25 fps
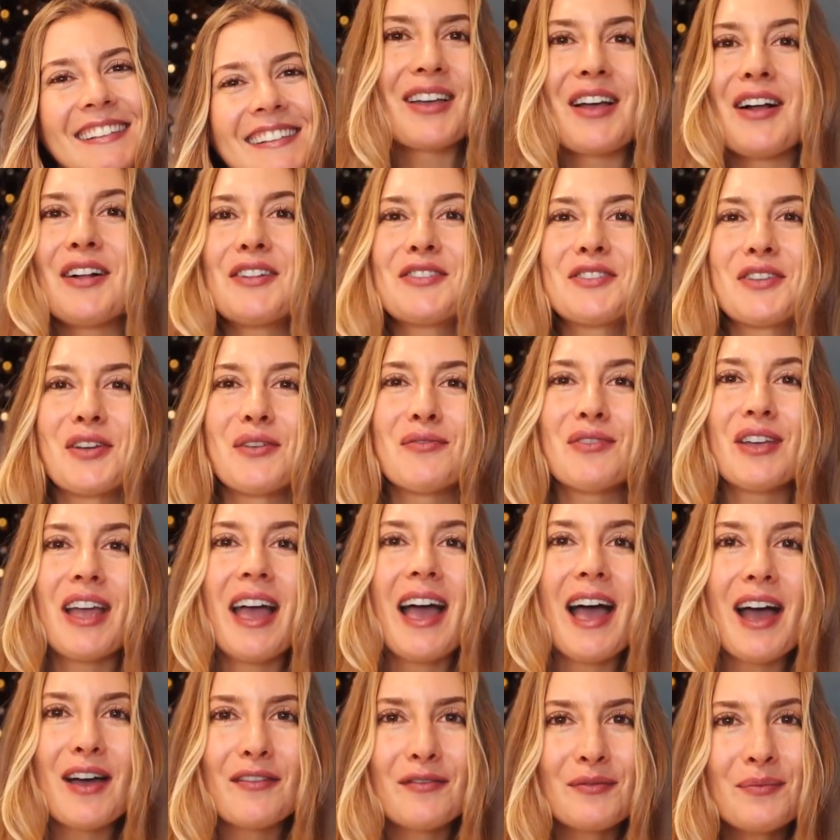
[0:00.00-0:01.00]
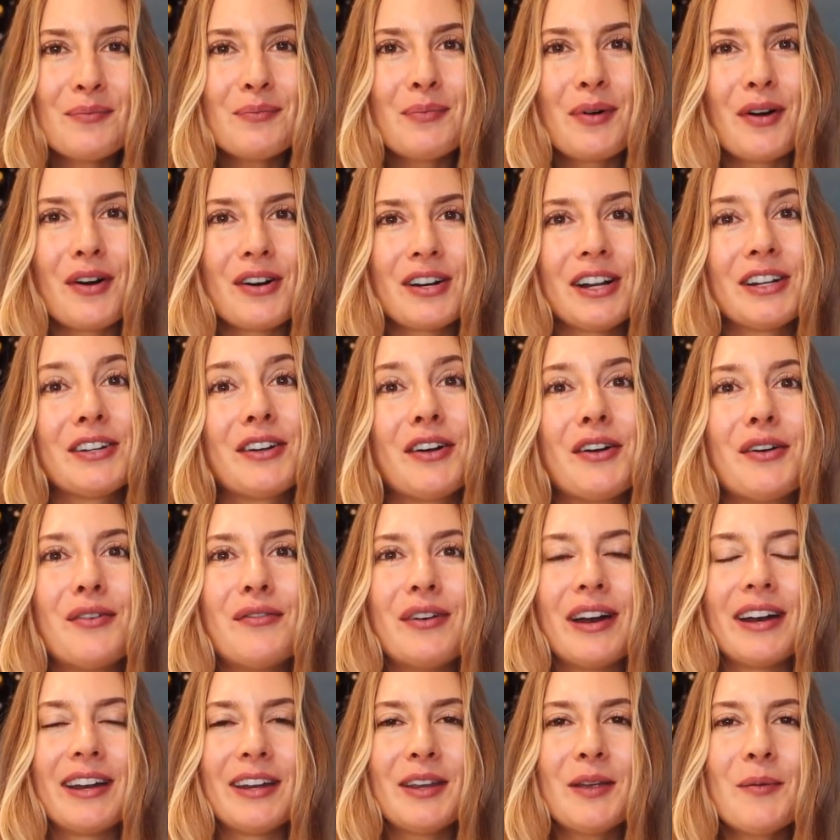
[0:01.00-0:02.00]
Also, if you haven't bought it
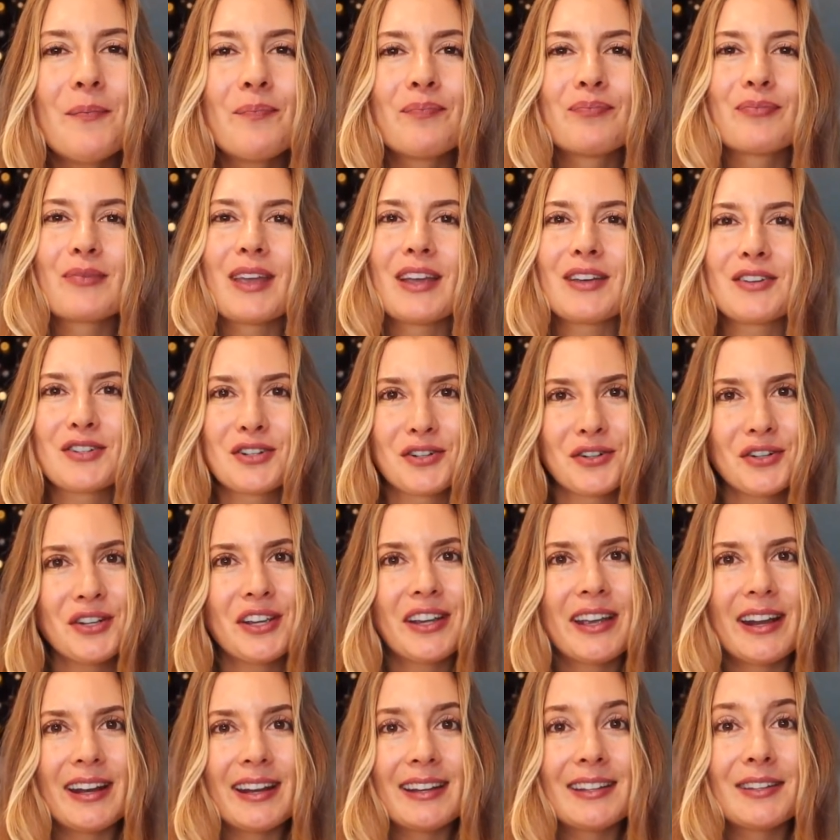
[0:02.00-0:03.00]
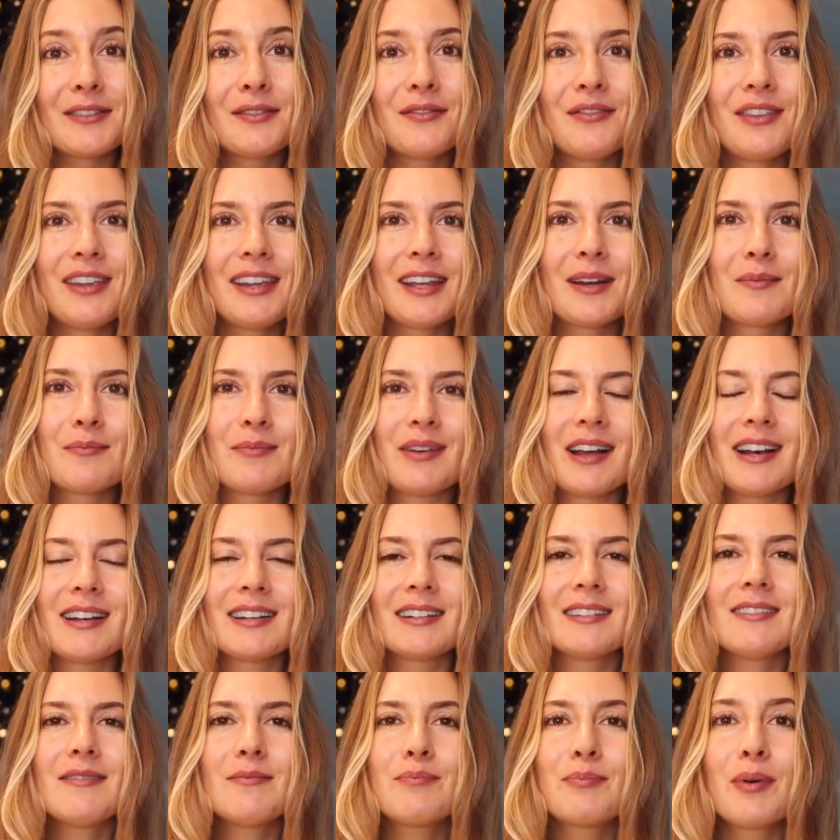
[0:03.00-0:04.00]
already, make sure you're getting the vegan
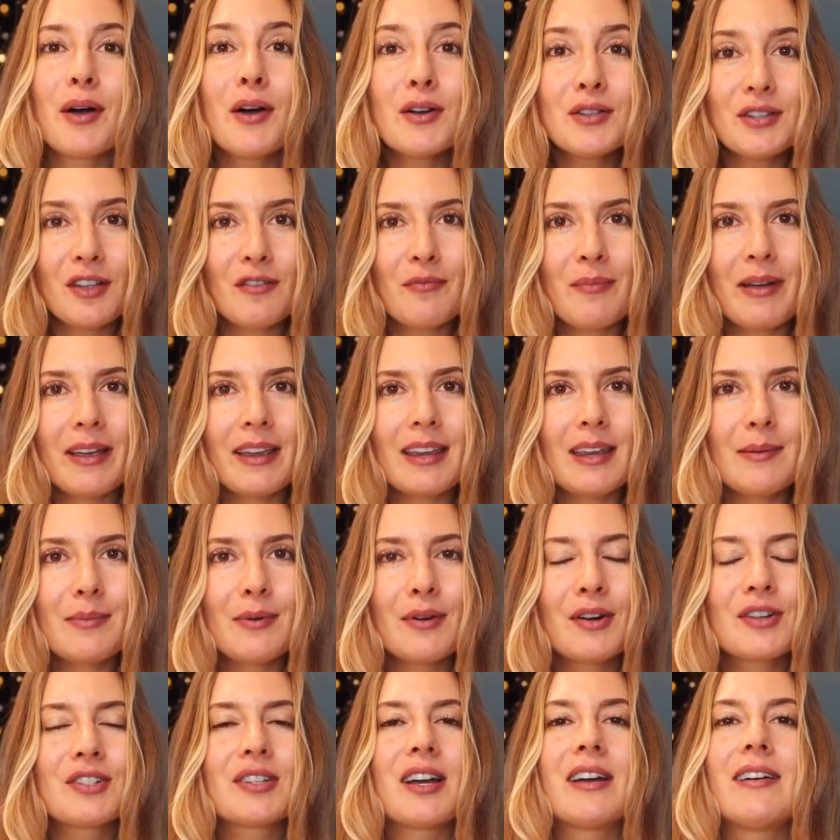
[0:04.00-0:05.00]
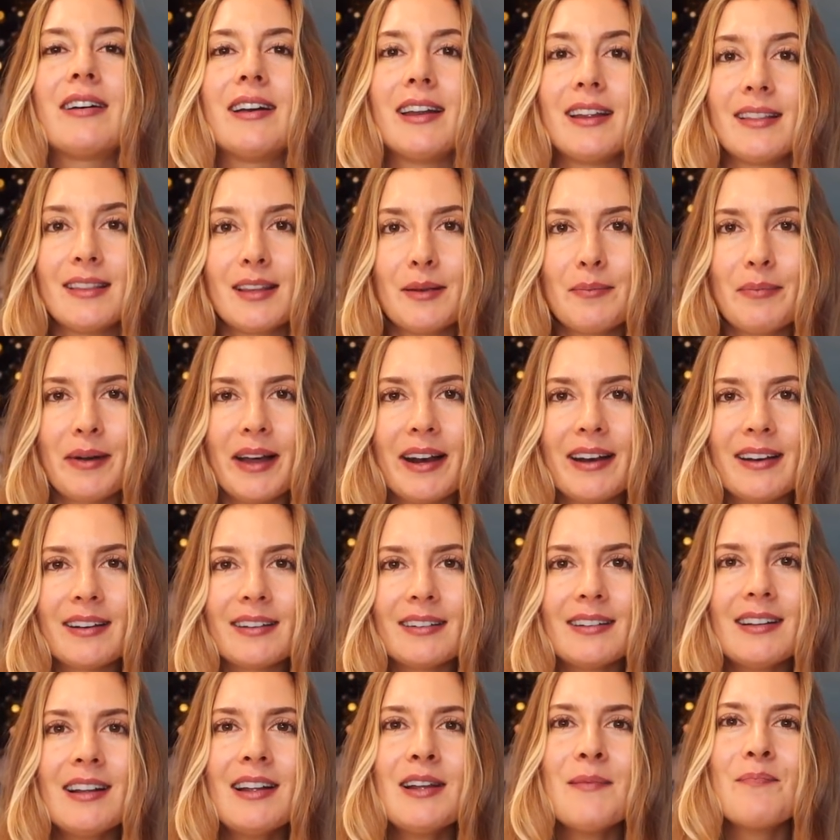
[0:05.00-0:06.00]
bundle. Both of my ebooks are in the
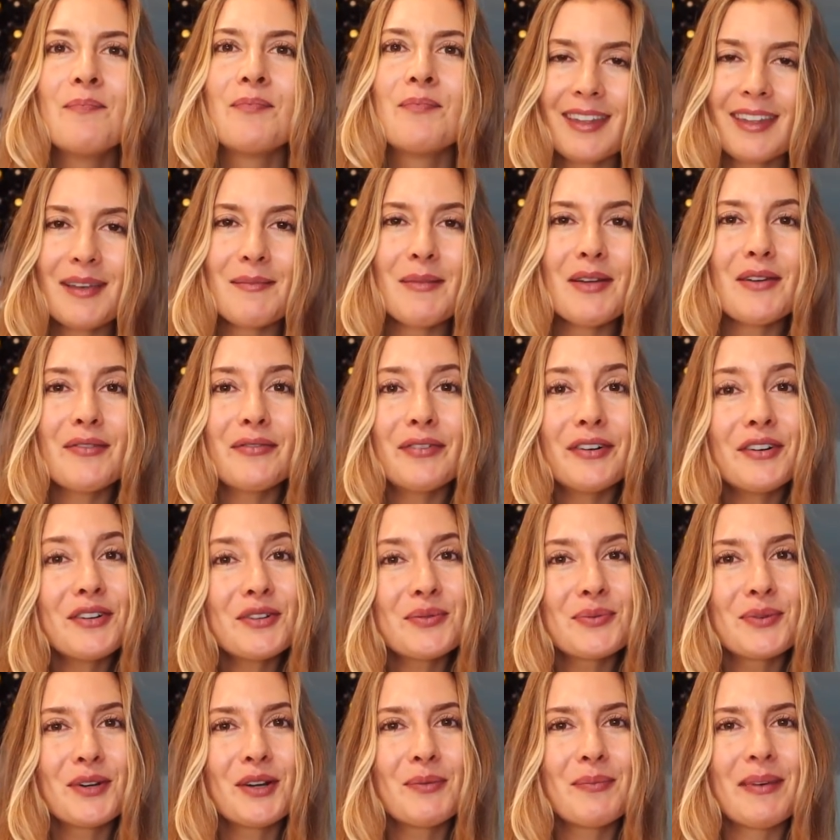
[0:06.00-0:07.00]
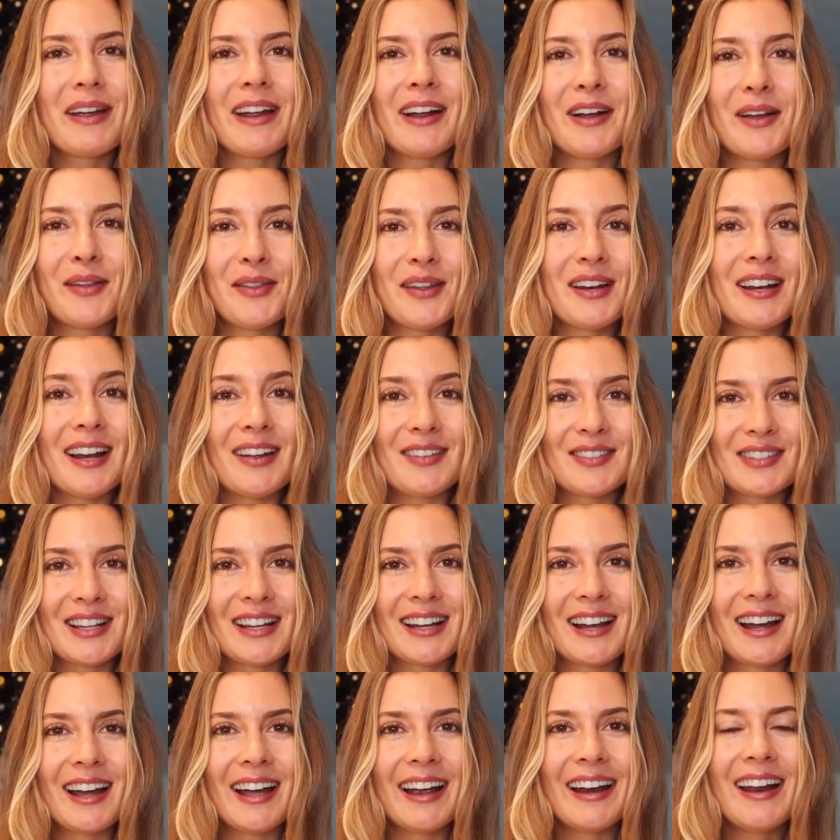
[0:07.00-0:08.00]
bundle. My first one, my healthy lifestyle
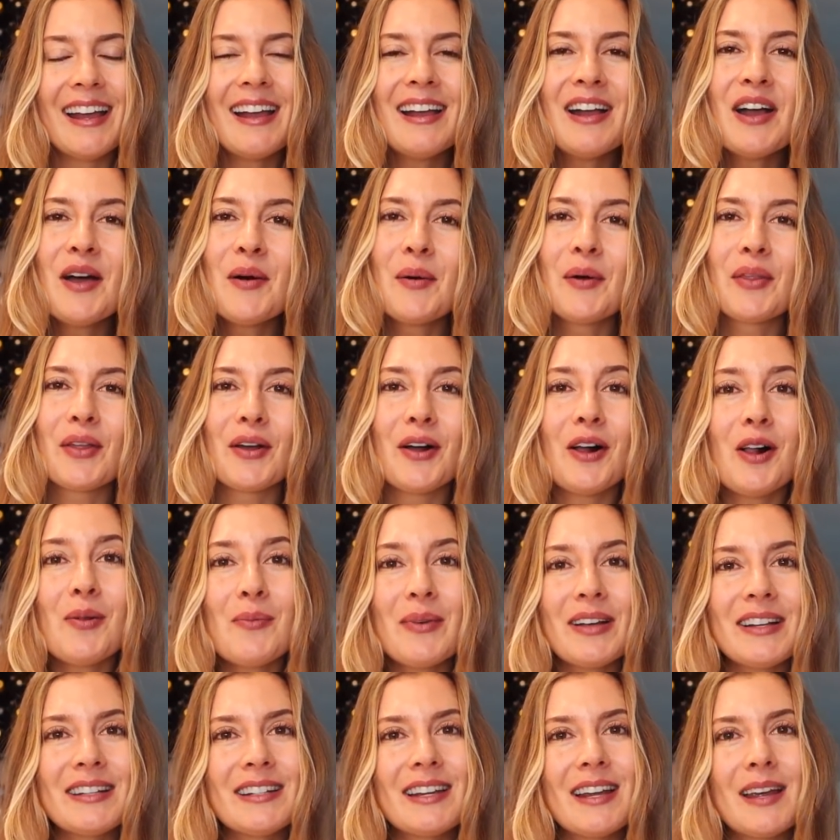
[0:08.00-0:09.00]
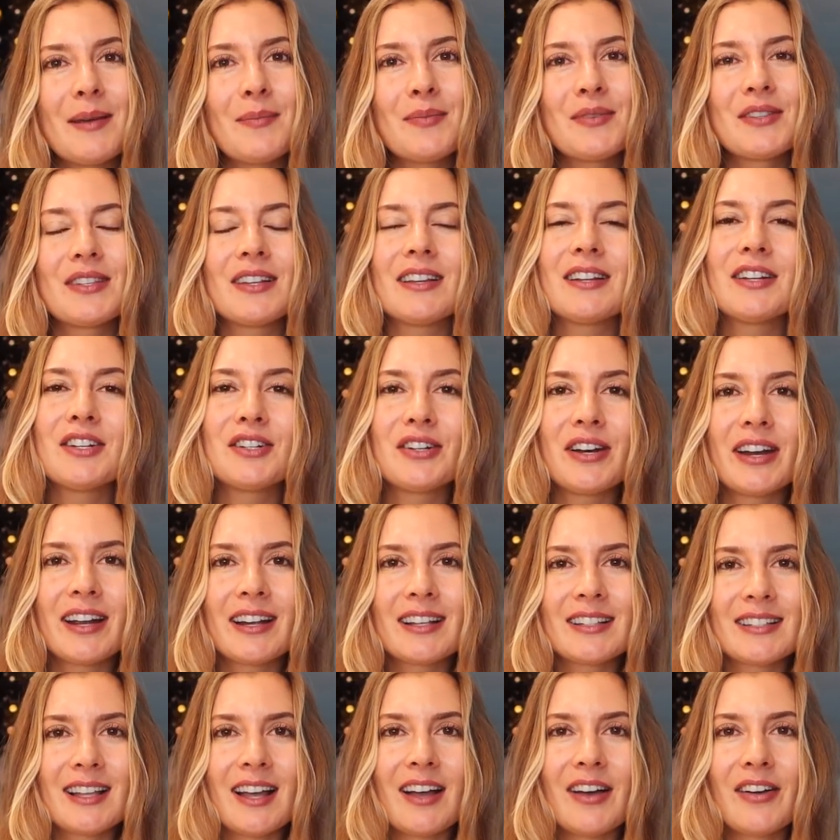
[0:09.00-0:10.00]
guide, with all my tips and
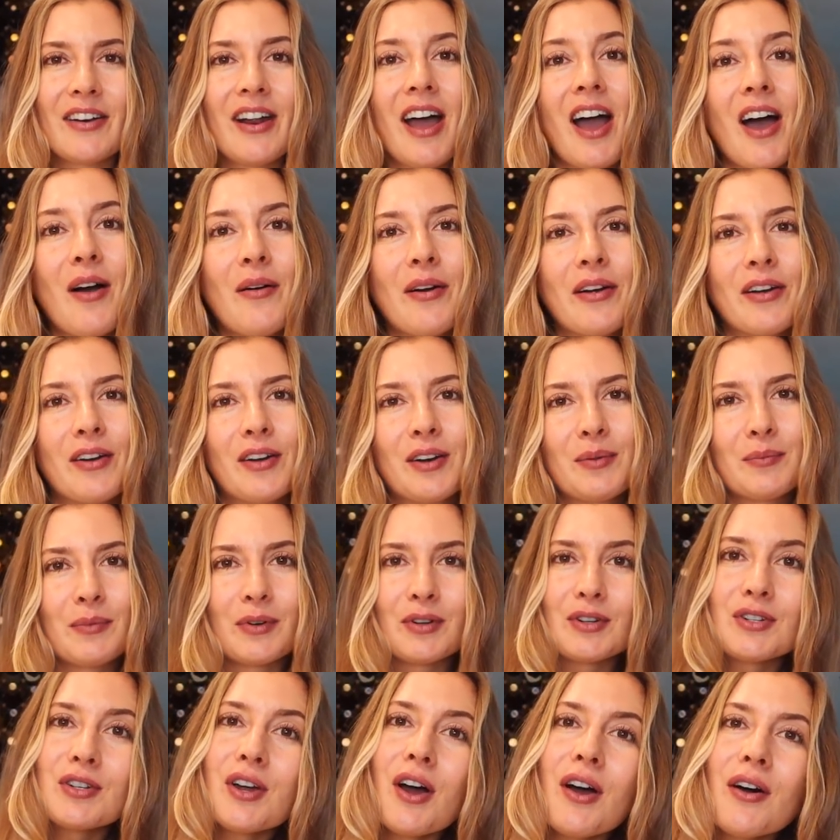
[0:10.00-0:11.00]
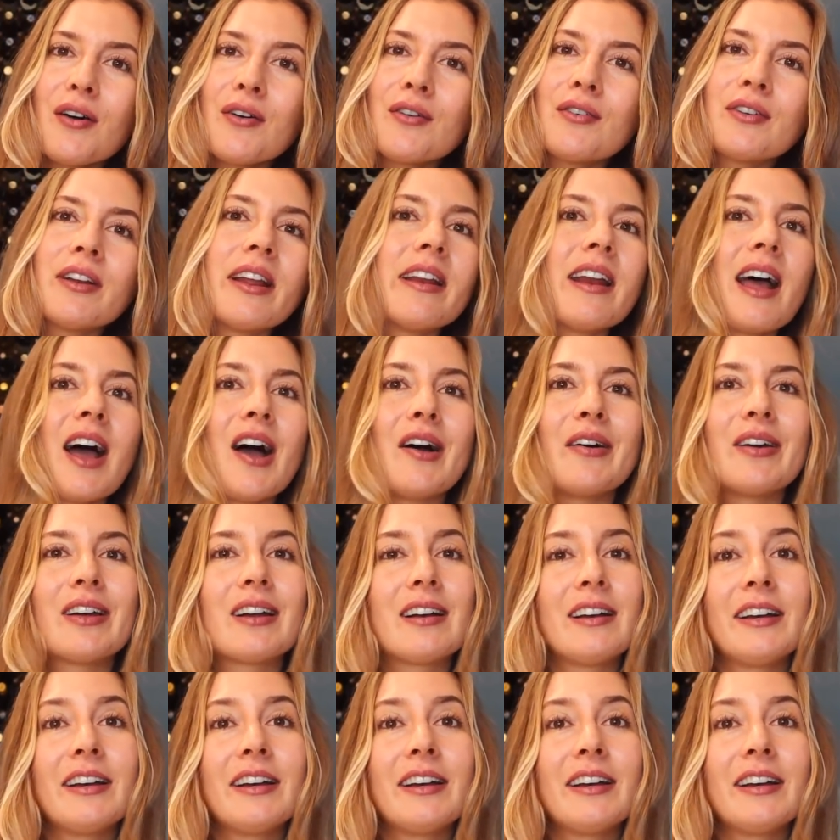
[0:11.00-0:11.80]
tricks on how I got more tone and how I